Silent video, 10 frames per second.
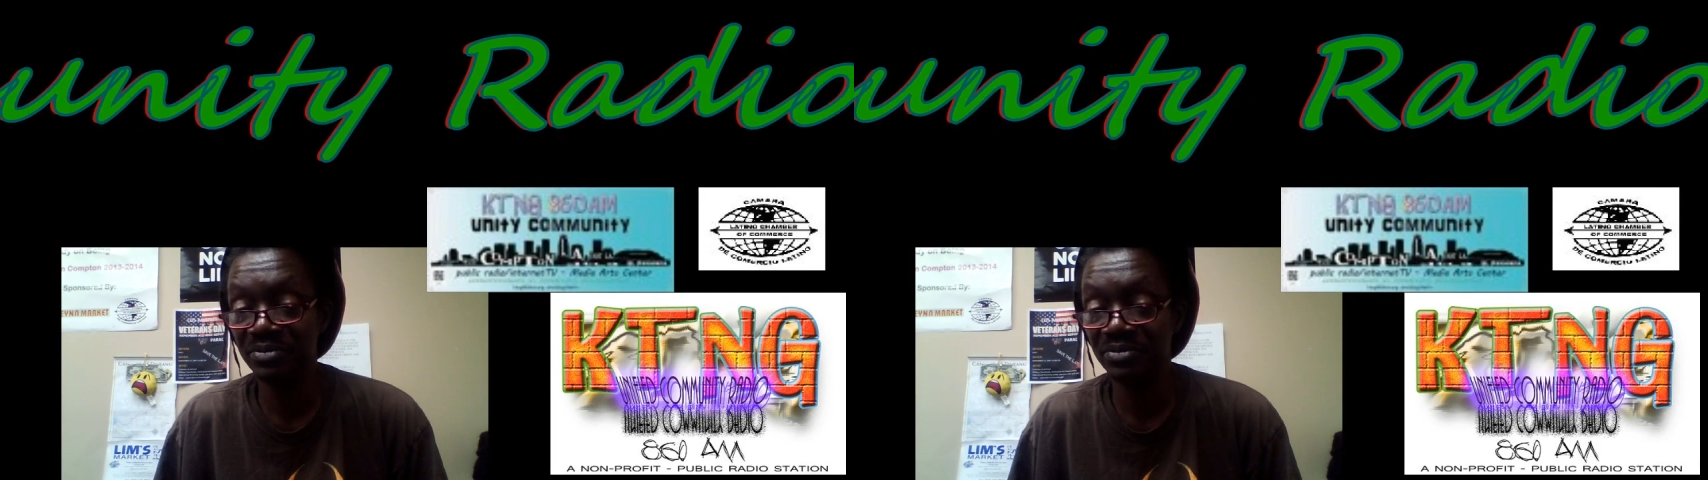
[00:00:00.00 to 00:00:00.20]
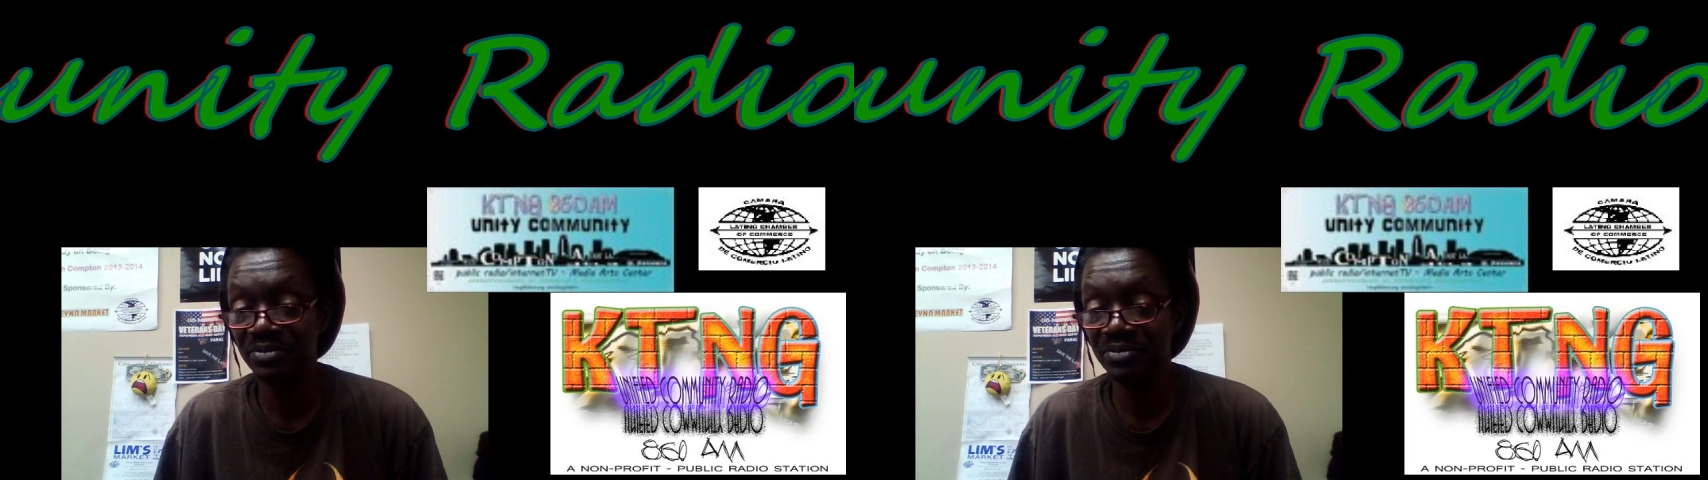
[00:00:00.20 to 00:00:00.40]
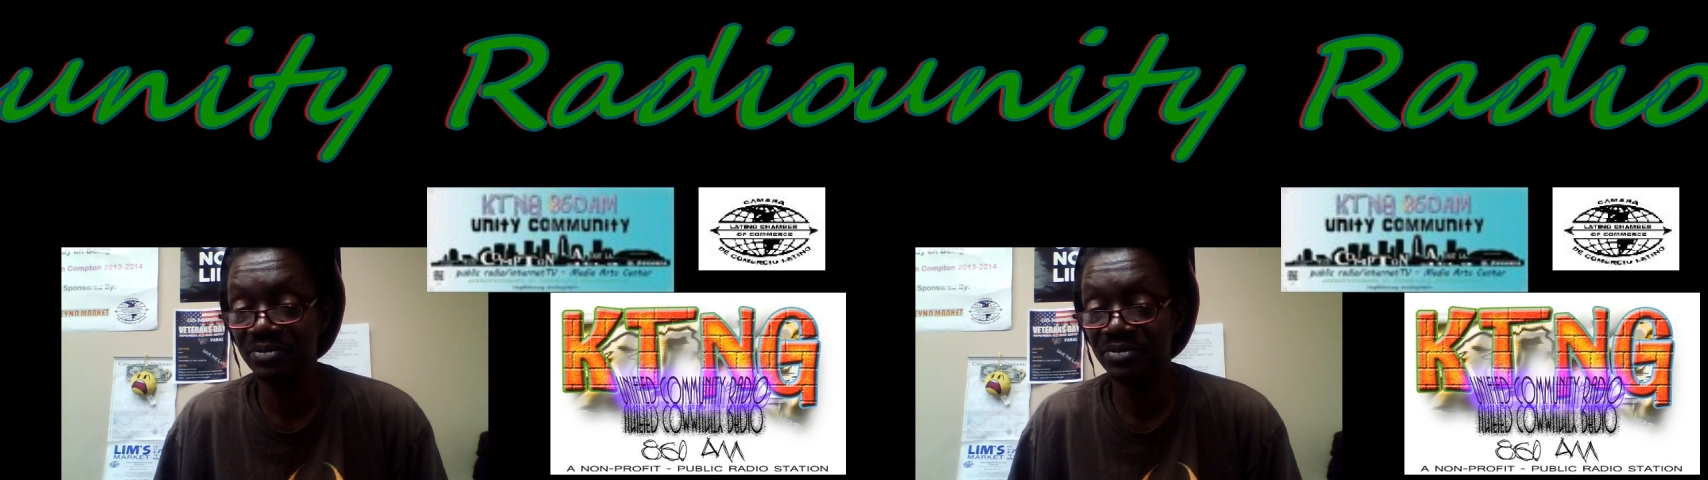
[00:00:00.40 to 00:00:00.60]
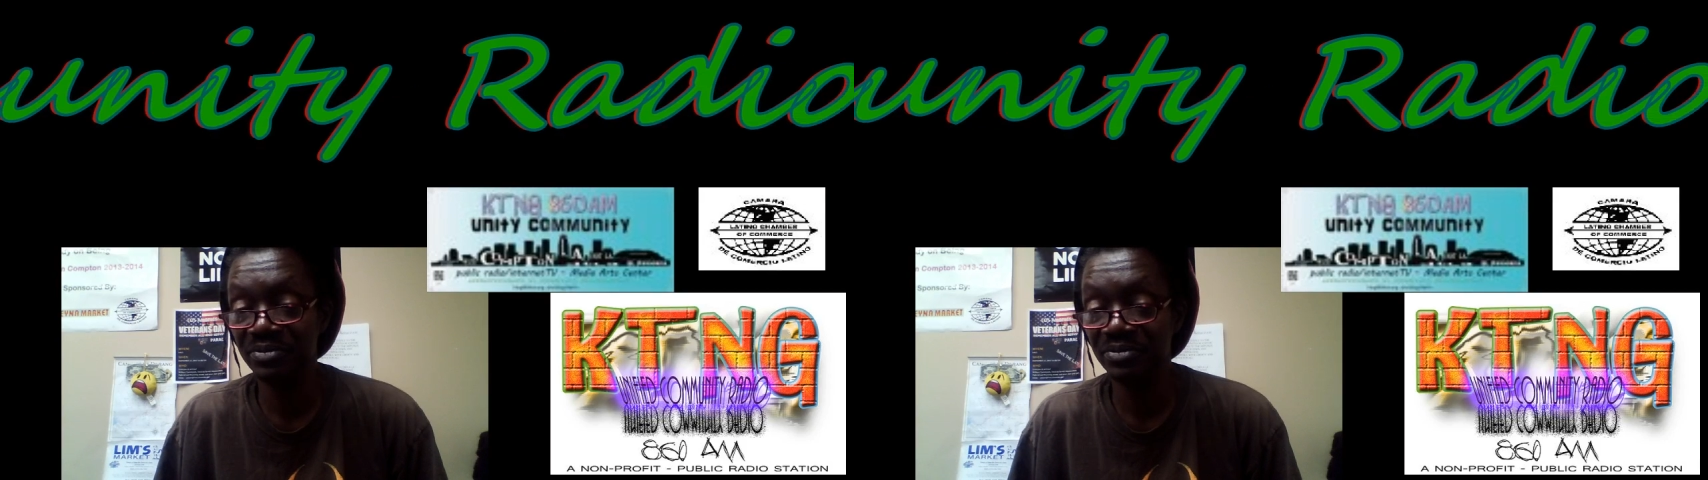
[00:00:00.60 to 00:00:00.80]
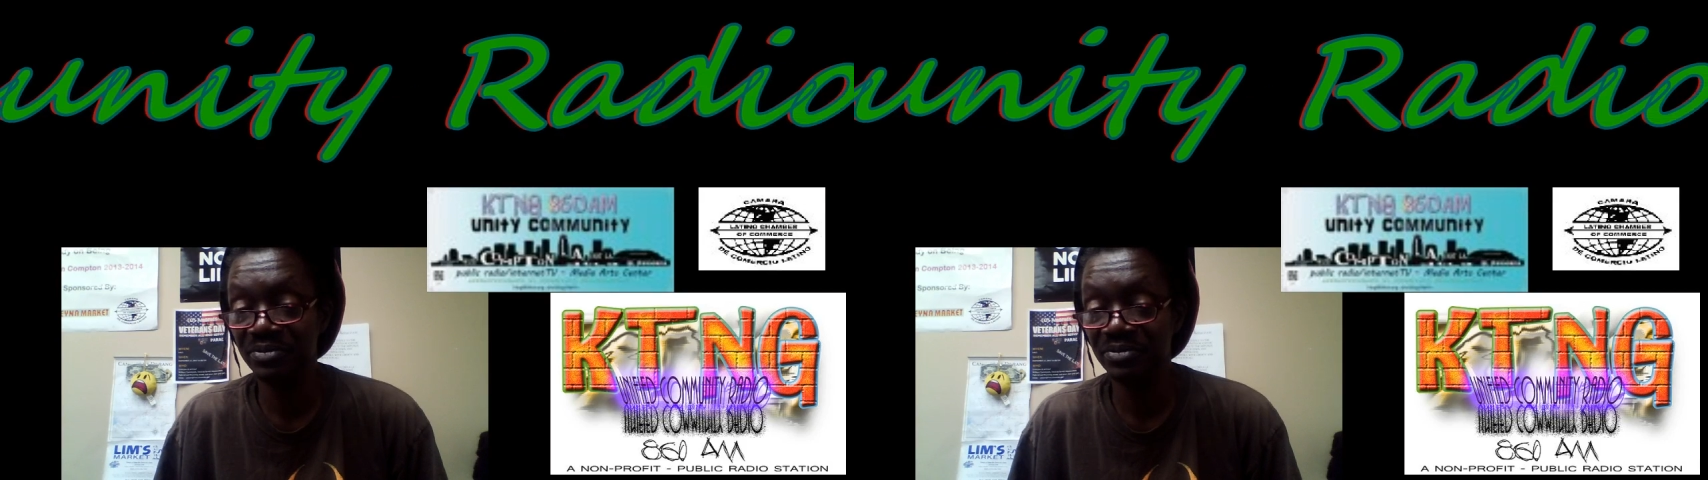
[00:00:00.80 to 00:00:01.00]
It's like, oh
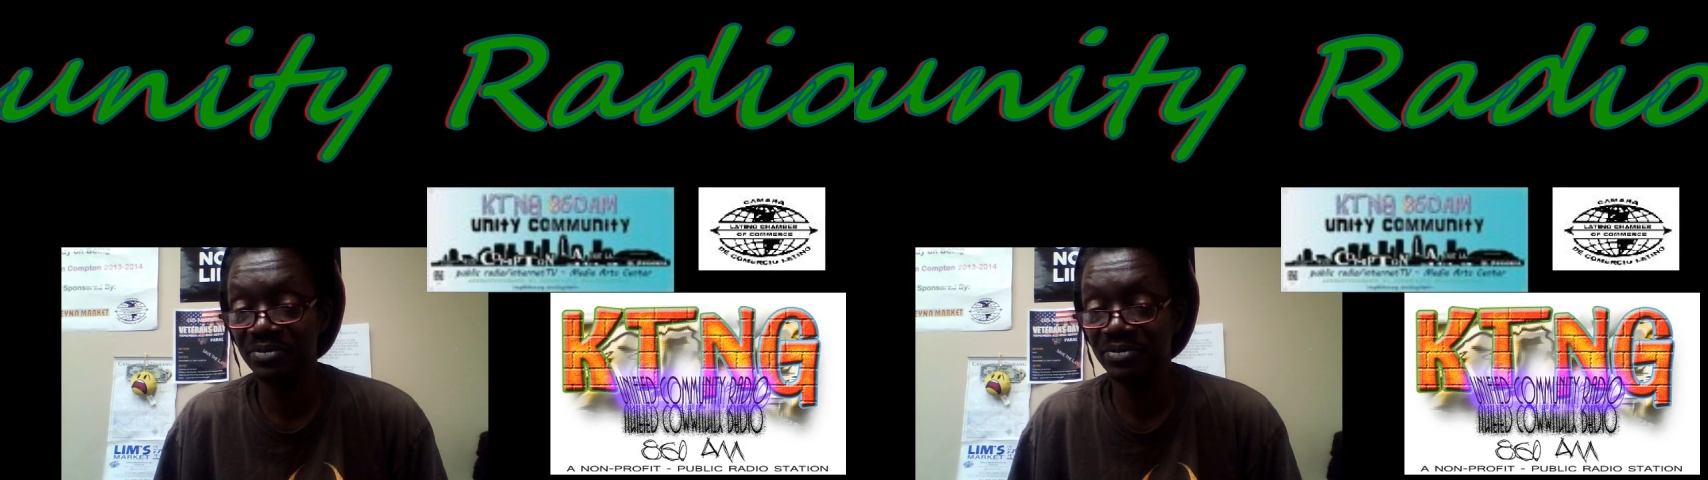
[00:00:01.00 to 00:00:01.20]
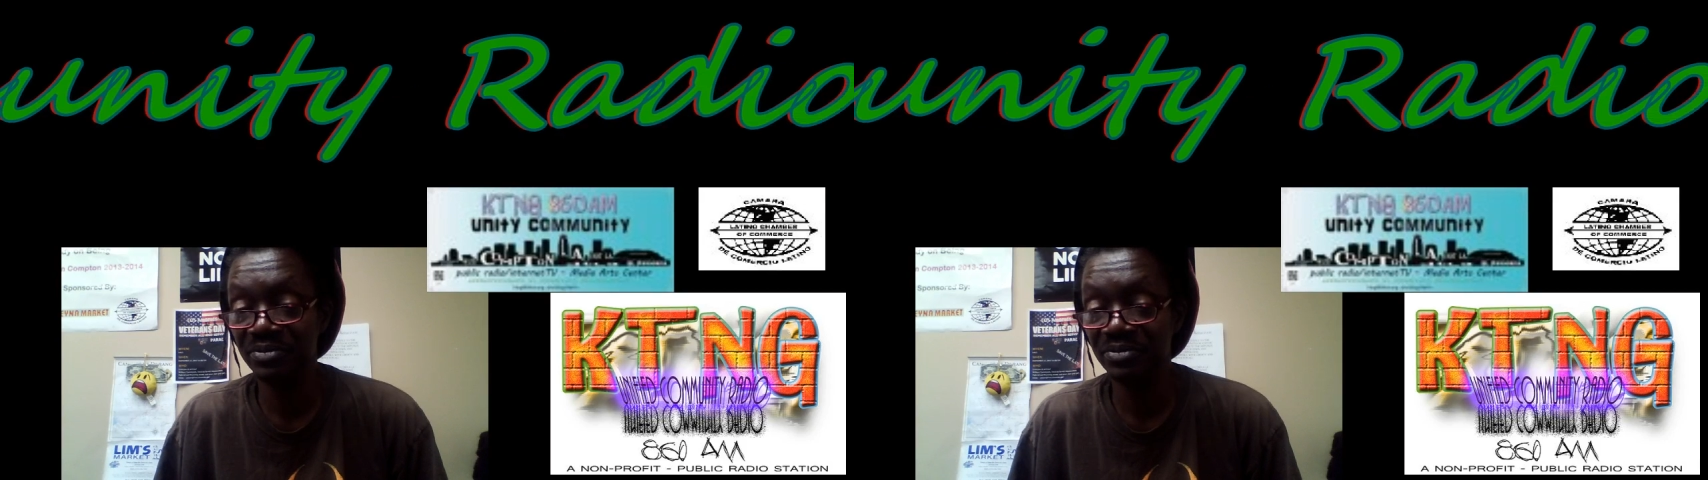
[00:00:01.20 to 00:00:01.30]
man, I